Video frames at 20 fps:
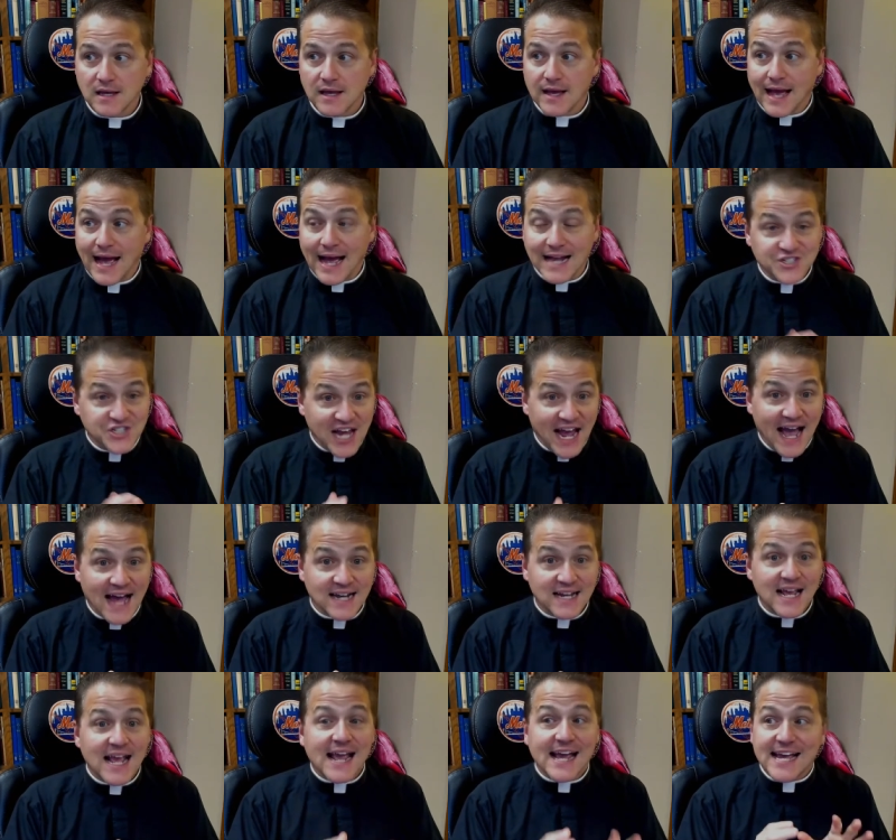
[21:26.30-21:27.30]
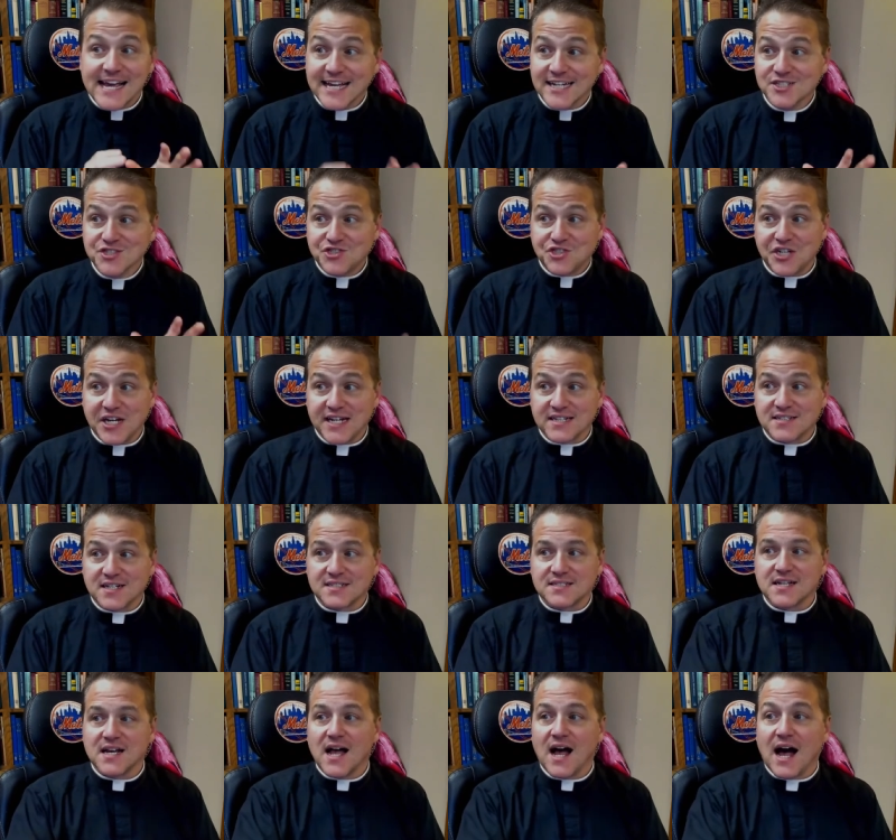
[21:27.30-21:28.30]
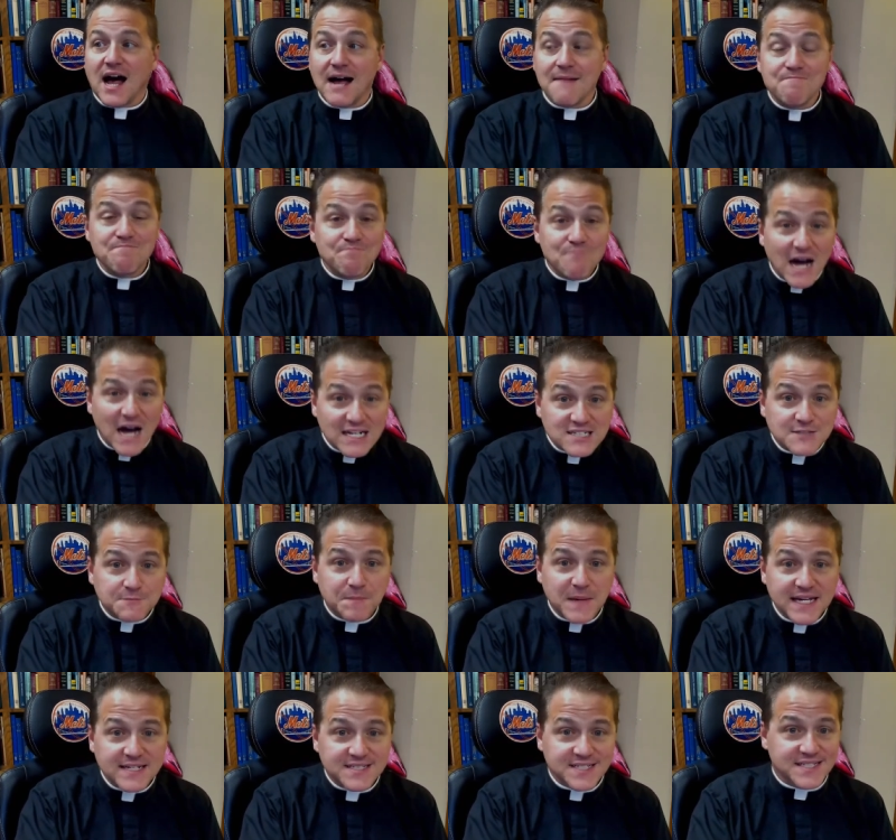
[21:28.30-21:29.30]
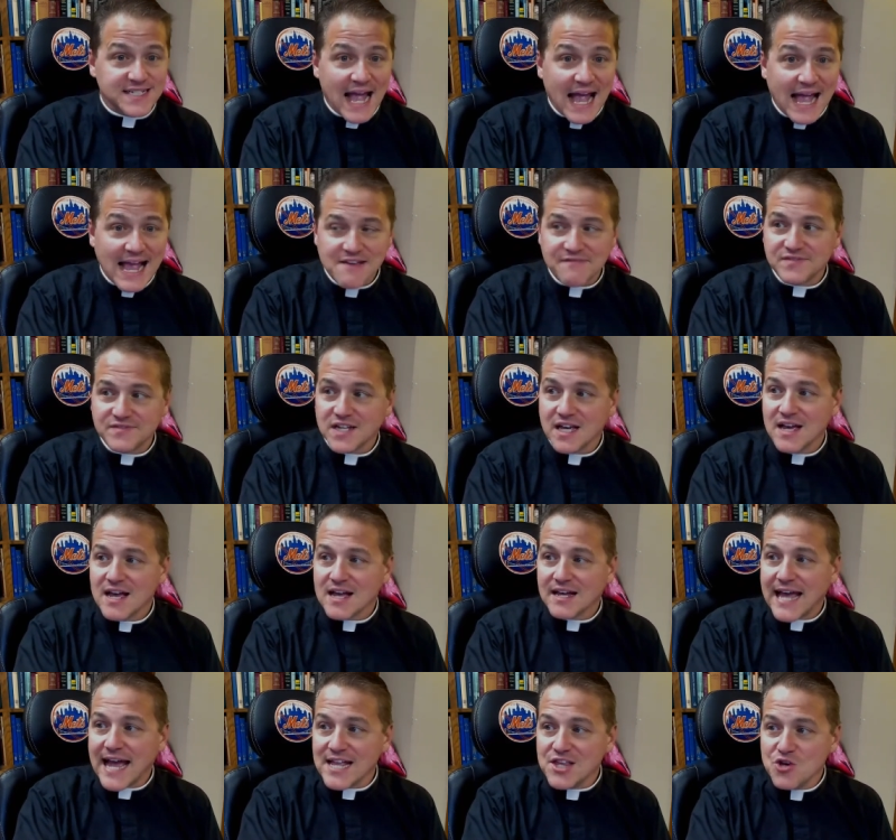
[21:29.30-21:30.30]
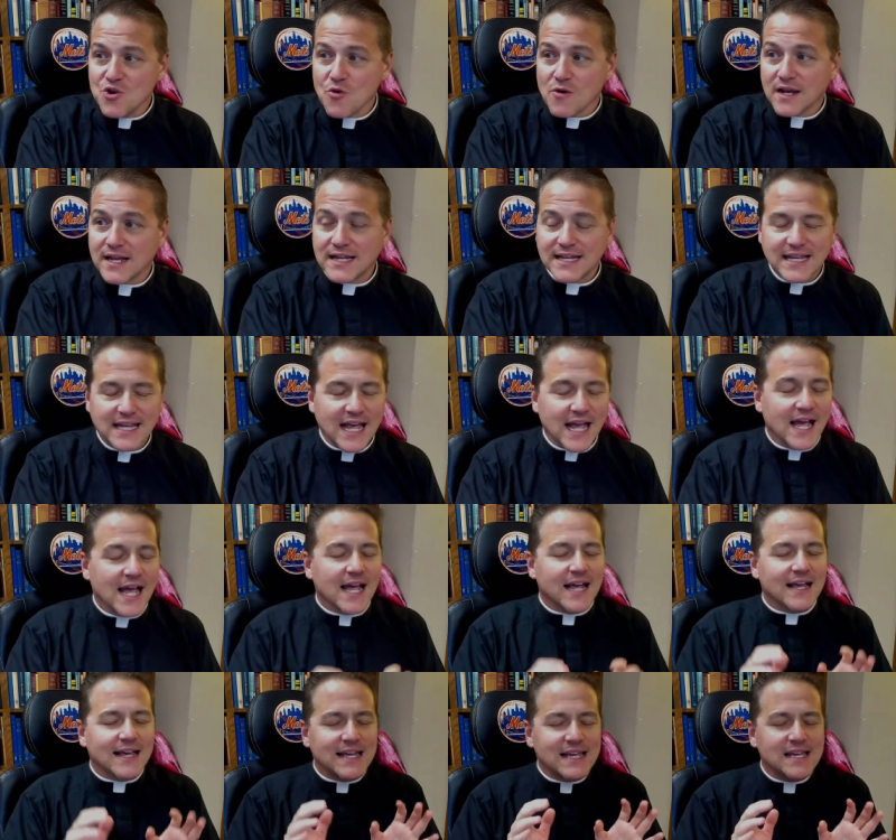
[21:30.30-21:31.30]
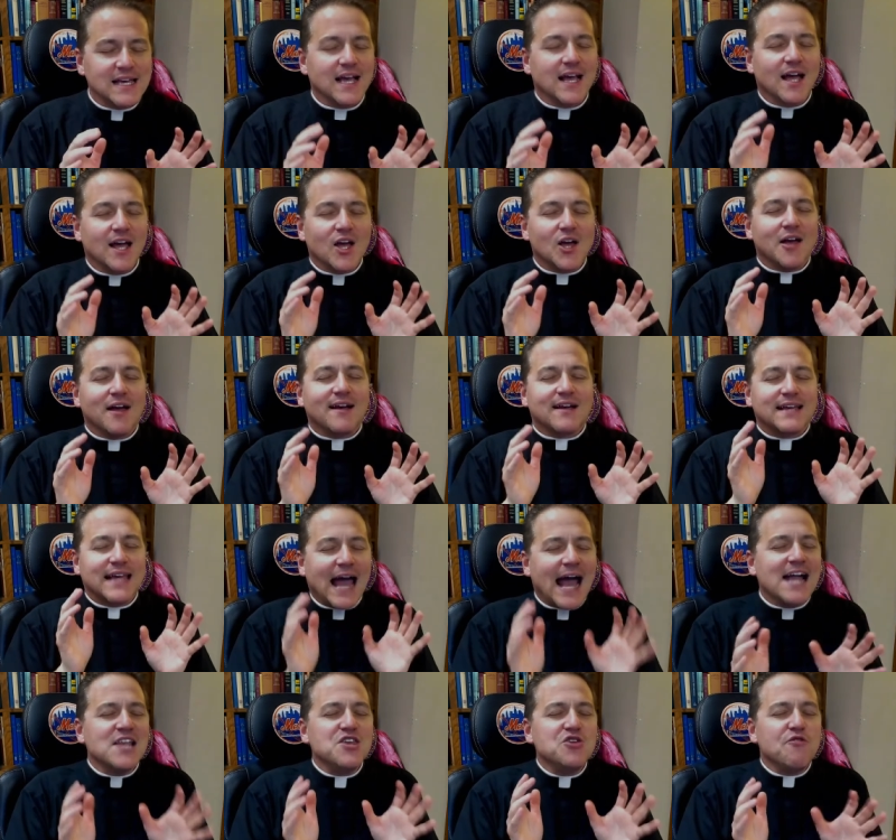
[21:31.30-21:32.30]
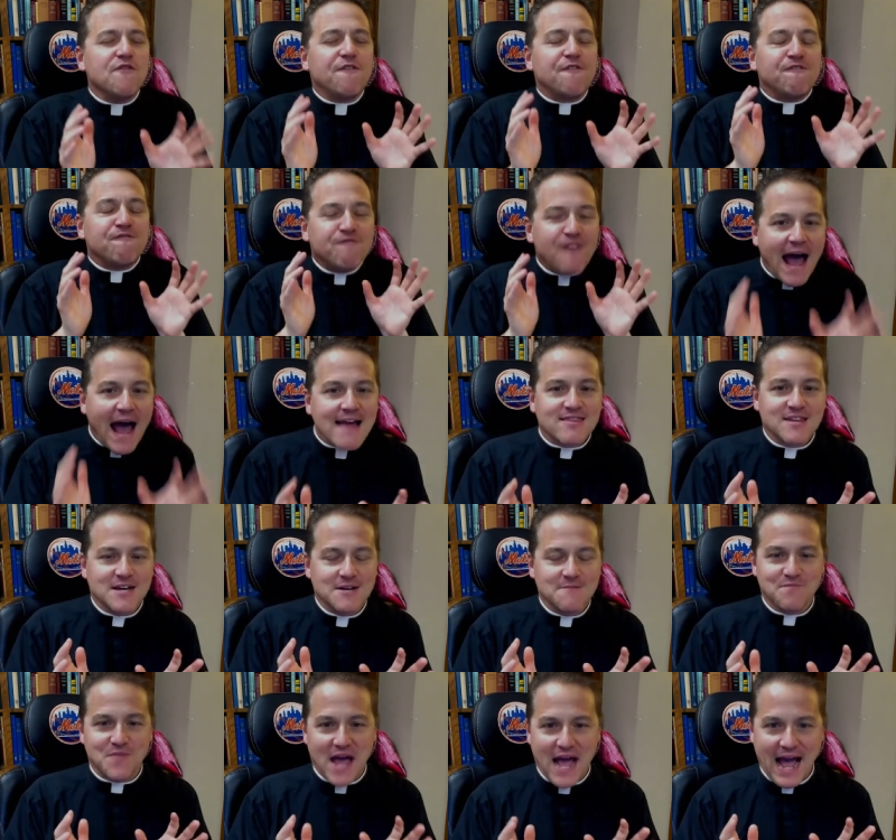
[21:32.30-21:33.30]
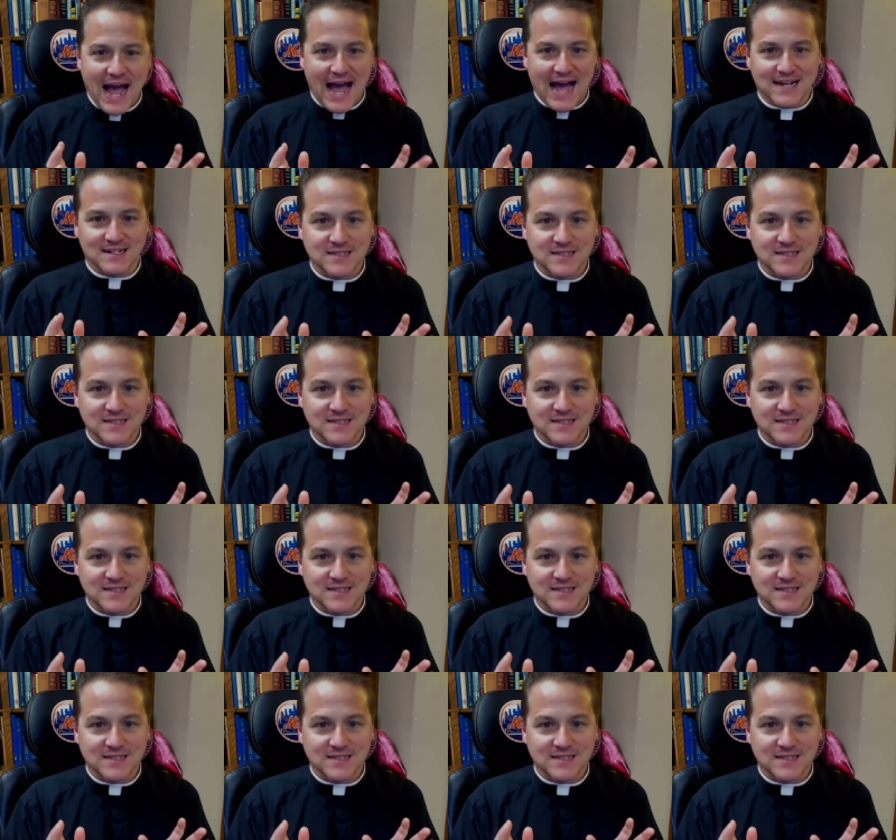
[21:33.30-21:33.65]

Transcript: And yet, in Jesus, I must be saved. Can you can you fathom that?